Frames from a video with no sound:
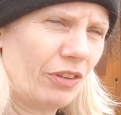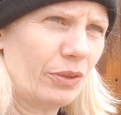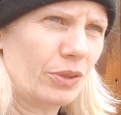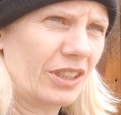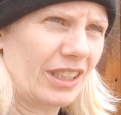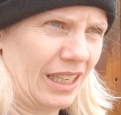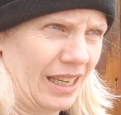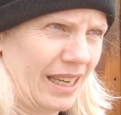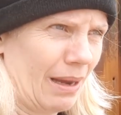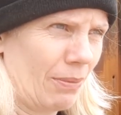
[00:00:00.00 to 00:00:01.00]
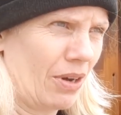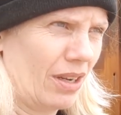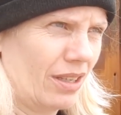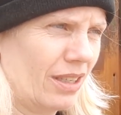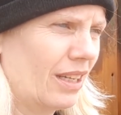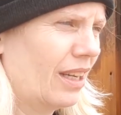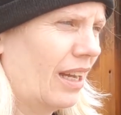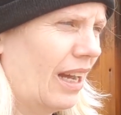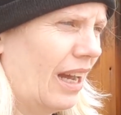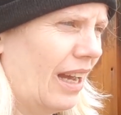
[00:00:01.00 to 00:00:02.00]
filters, clean camera,
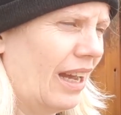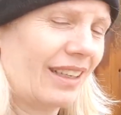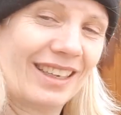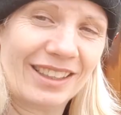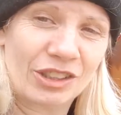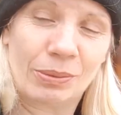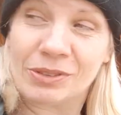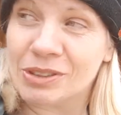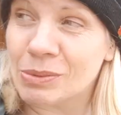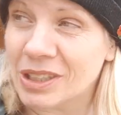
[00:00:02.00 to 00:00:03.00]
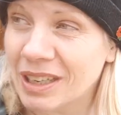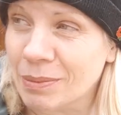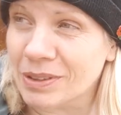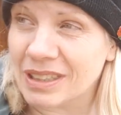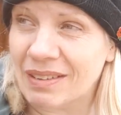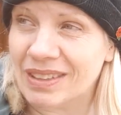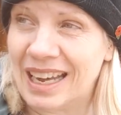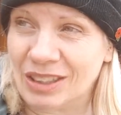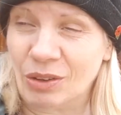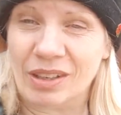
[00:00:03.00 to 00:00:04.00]
and catch up on some sleep, because I haven't
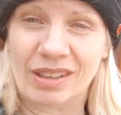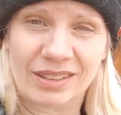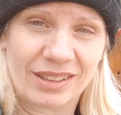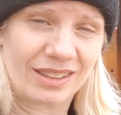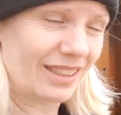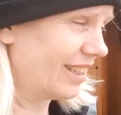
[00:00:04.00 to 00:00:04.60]
had a lot in the last 2